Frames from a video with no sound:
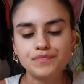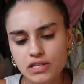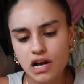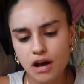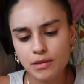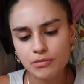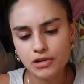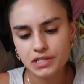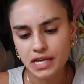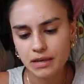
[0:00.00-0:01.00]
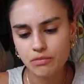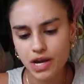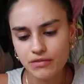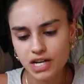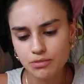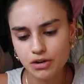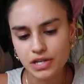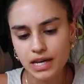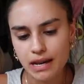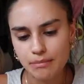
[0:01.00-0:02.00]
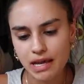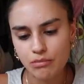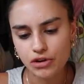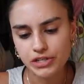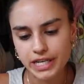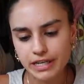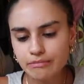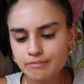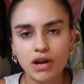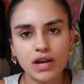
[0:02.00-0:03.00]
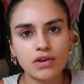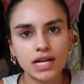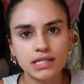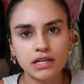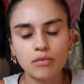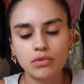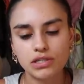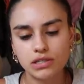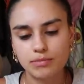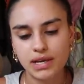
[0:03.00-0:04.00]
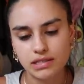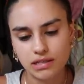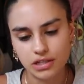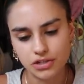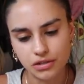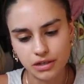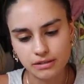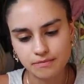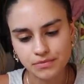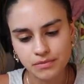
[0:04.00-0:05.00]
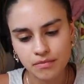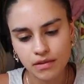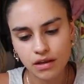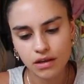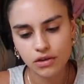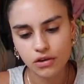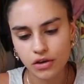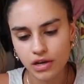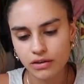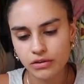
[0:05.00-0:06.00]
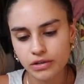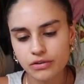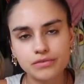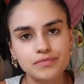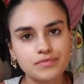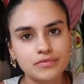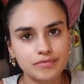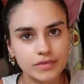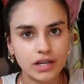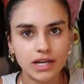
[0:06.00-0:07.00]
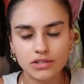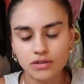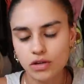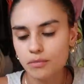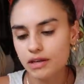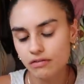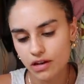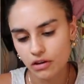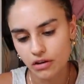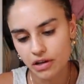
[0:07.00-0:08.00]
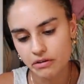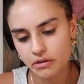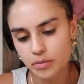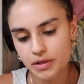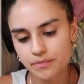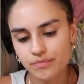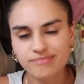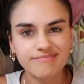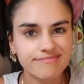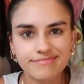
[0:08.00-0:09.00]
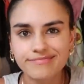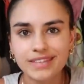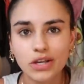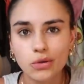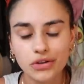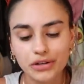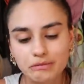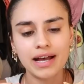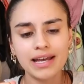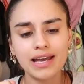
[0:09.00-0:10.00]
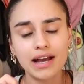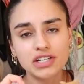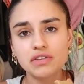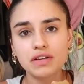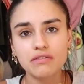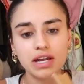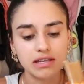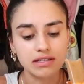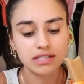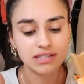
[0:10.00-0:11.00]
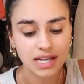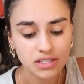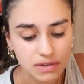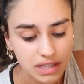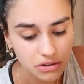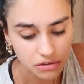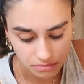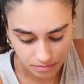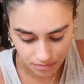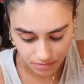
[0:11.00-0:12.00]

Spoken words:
There's almond protein, brown rice protein, and pea protein. Brown rice syrup, which is basically sugar. Coconut oil. You guys know I'm not a big fan of coconut oil, but YOLO. I actually really rate this. This tastes really good.